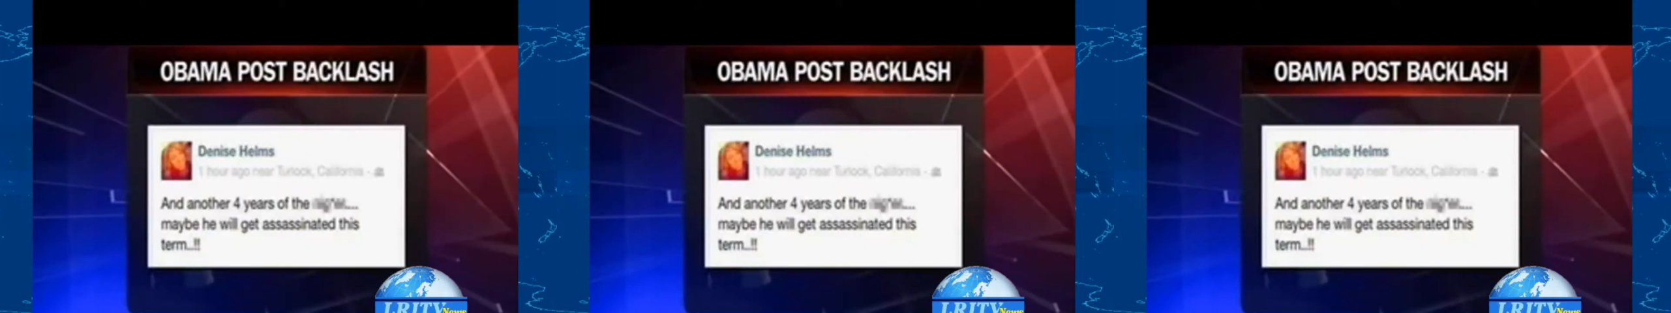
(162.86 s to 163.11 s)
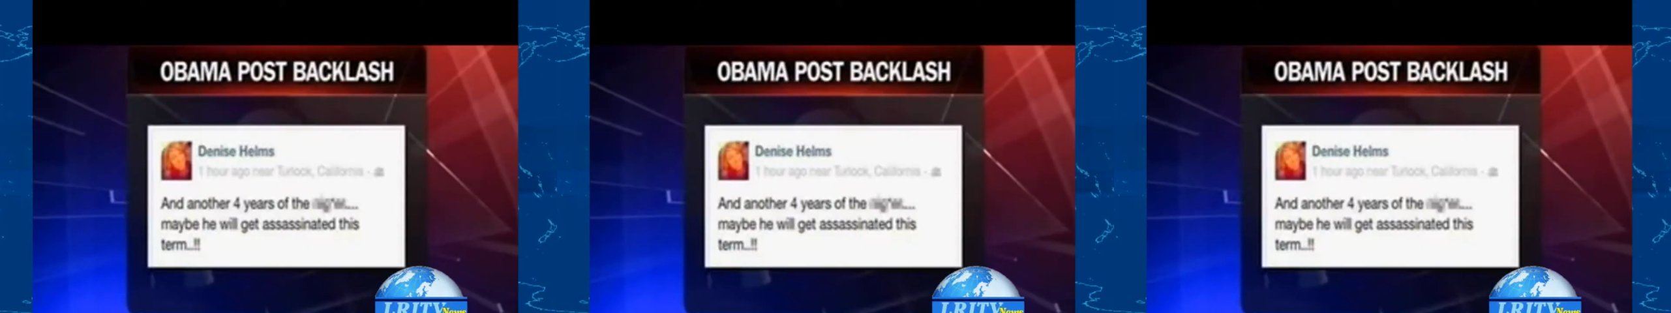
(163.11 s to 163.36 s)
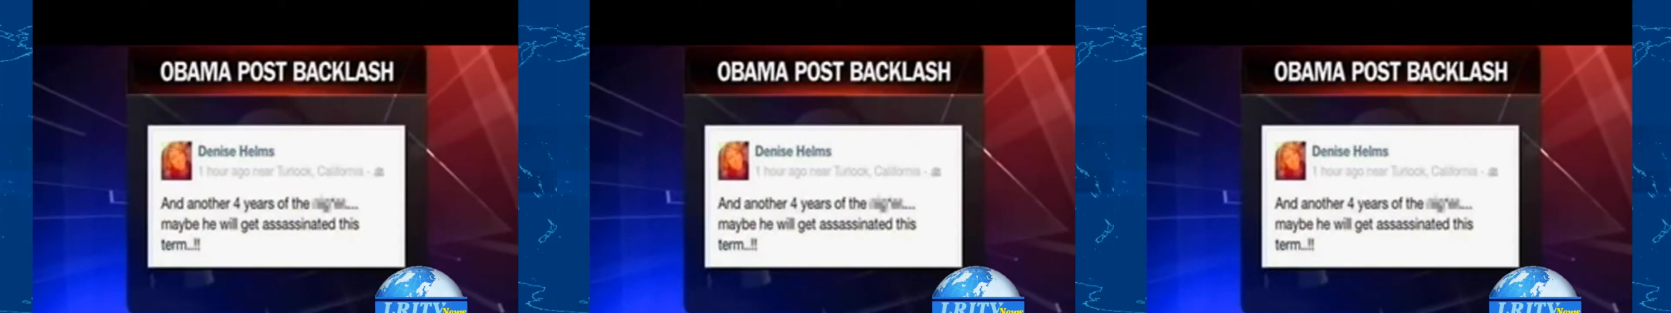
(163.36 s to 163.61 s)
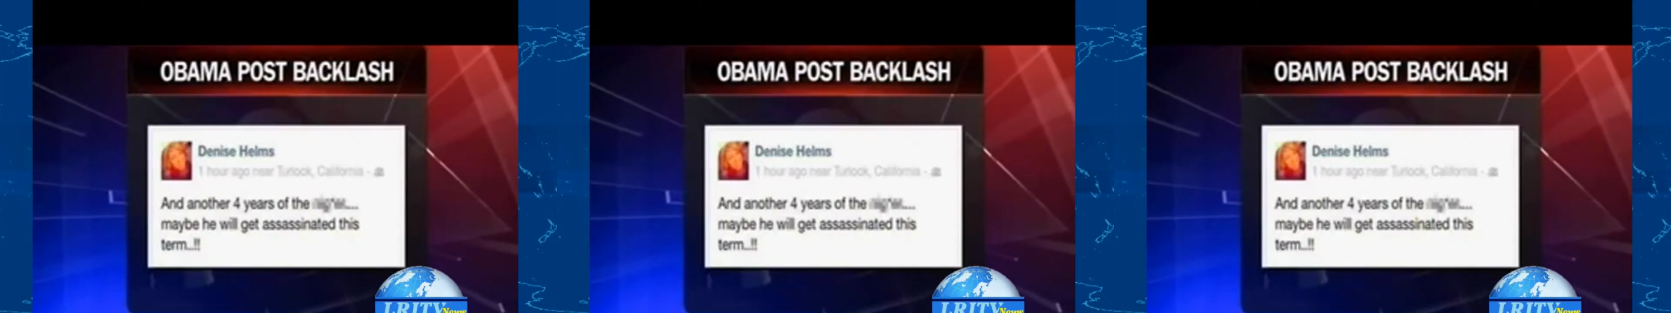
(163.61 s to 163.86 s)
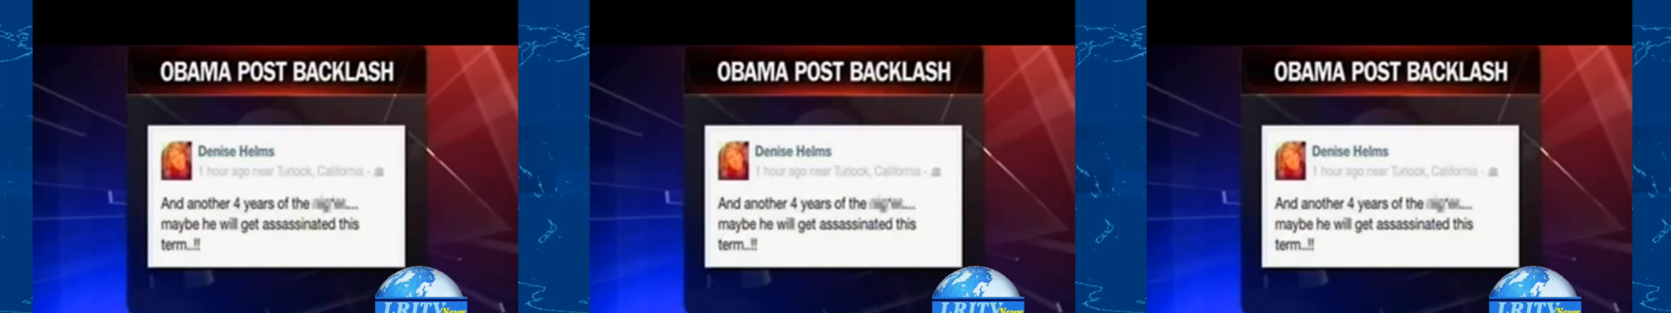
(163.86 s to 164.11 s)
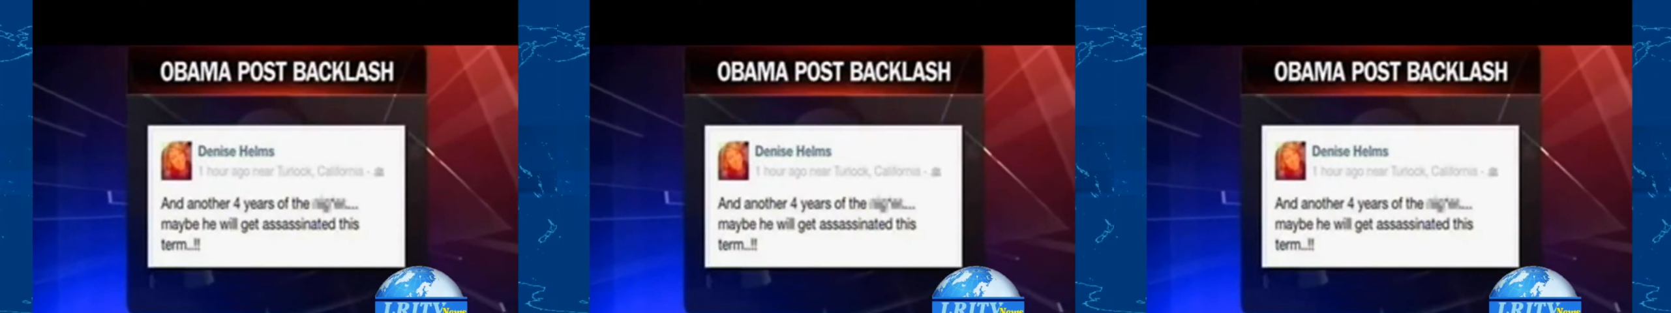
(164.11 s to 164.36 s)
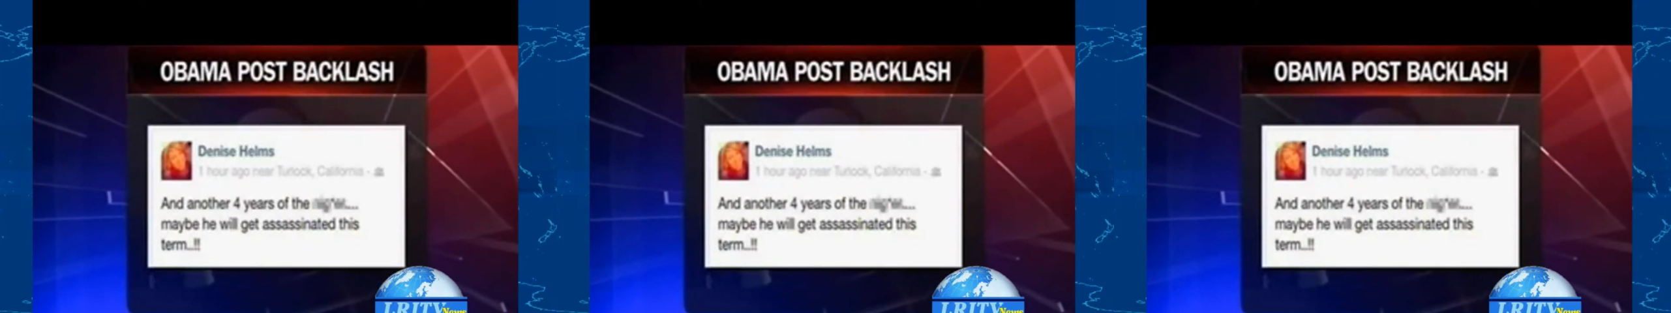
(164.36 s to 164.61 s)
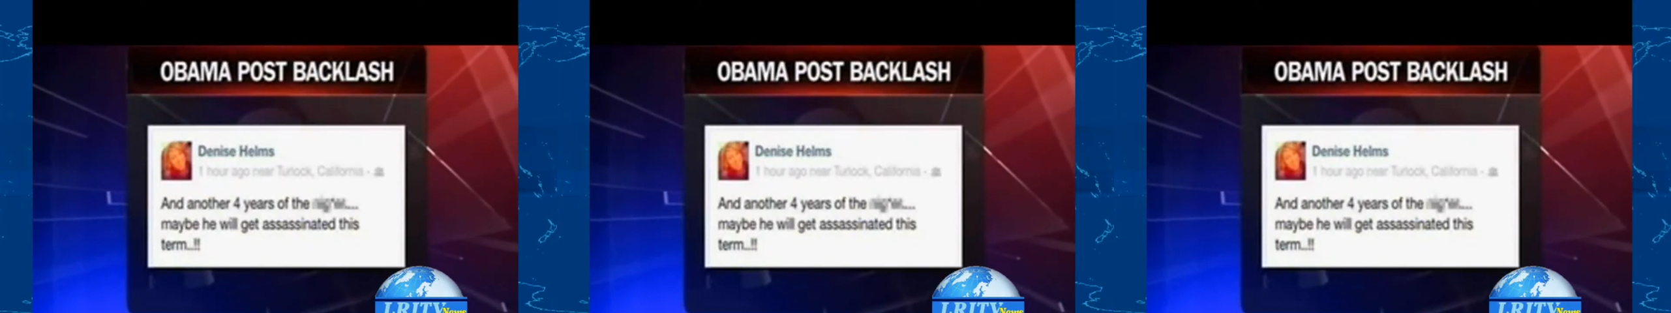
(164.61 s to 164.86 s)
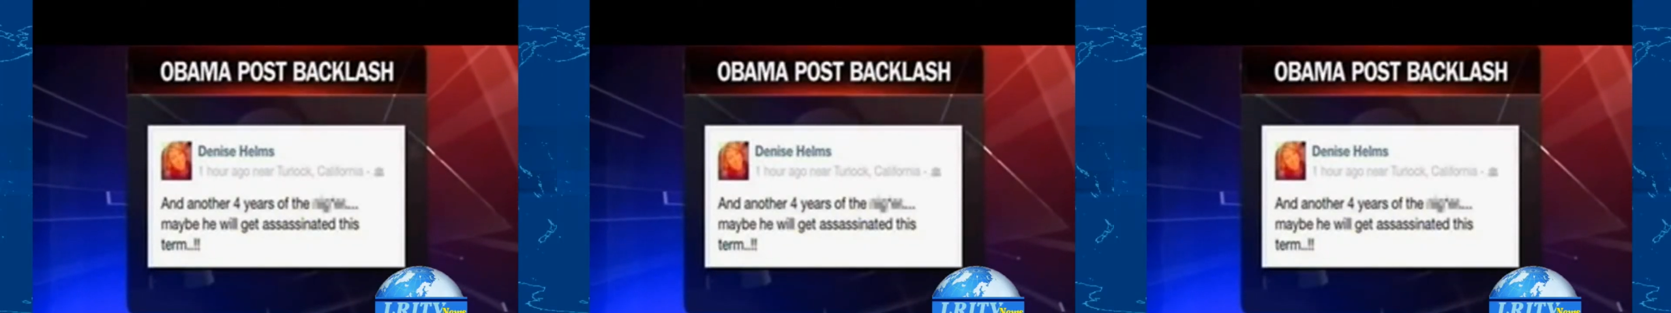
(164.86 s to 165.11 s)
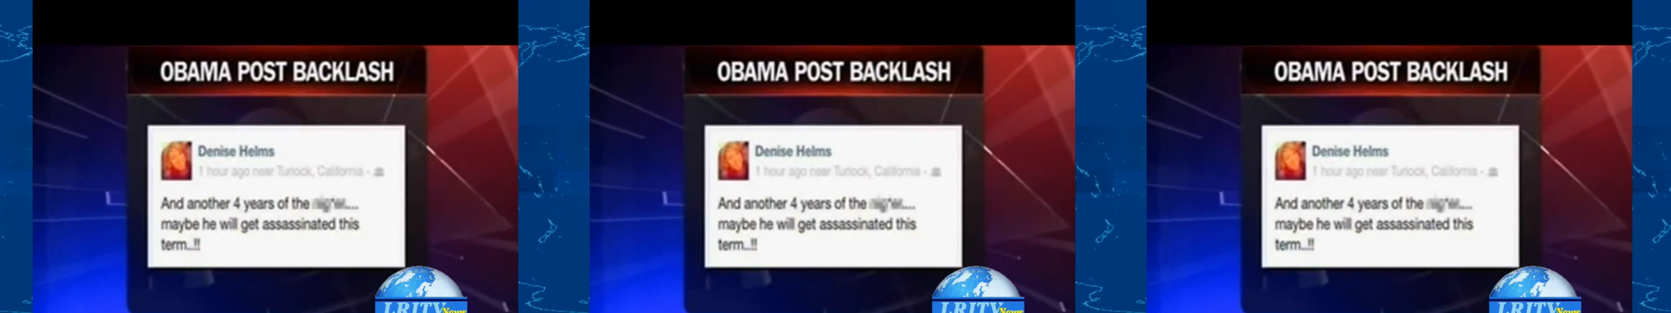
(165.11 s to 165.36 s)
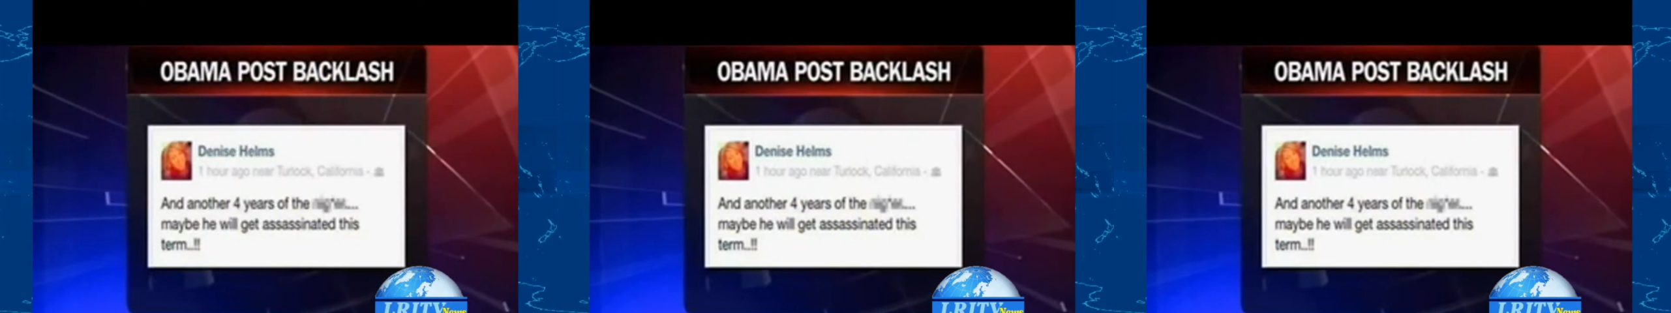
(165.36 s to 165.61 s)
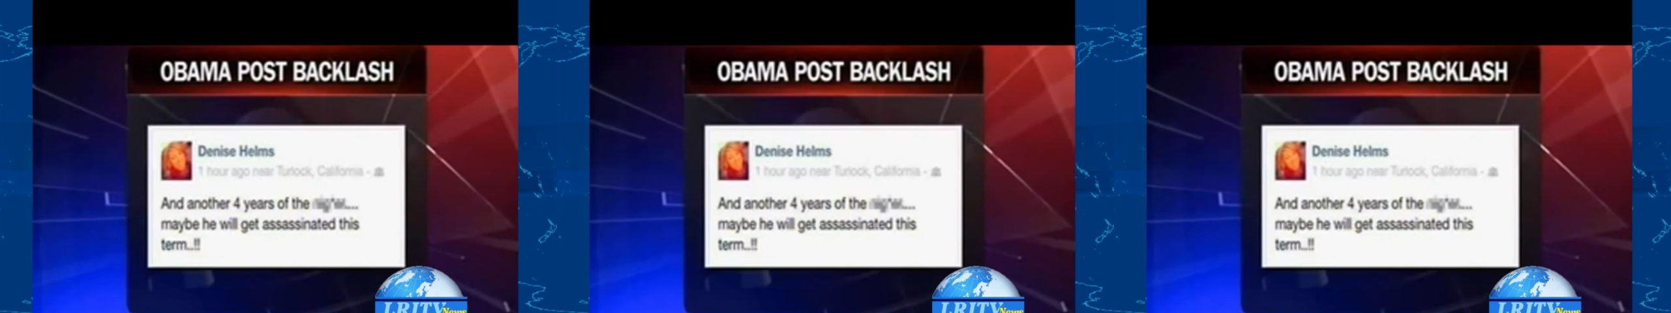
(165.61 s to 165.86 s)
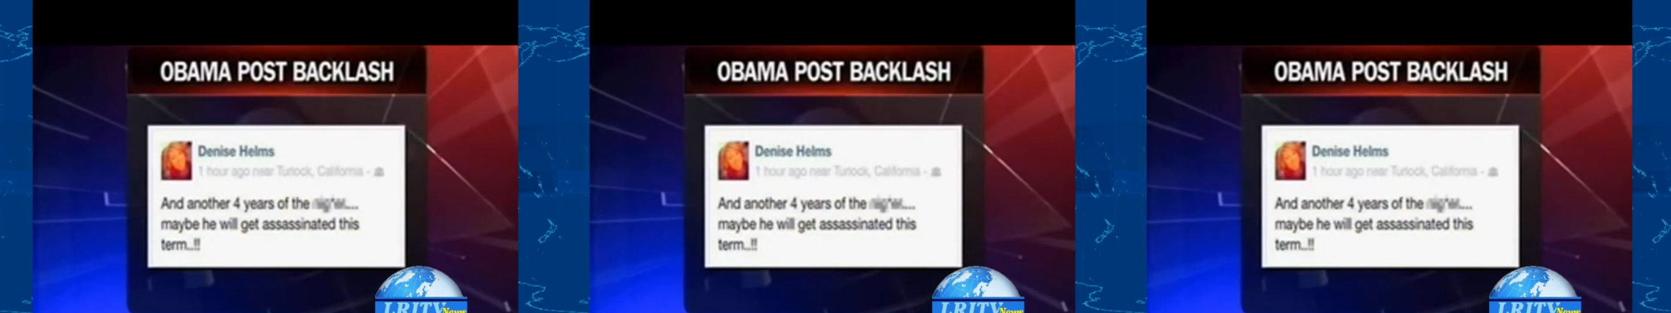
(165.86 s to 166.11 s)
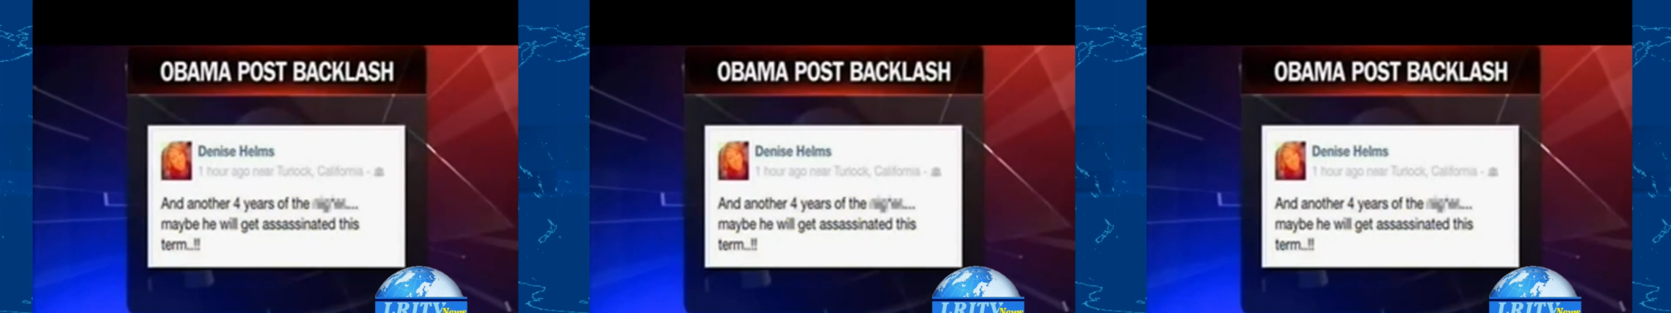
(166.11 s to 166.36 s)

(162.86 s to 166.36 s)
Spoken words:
No face is visible, so there are no lips to read.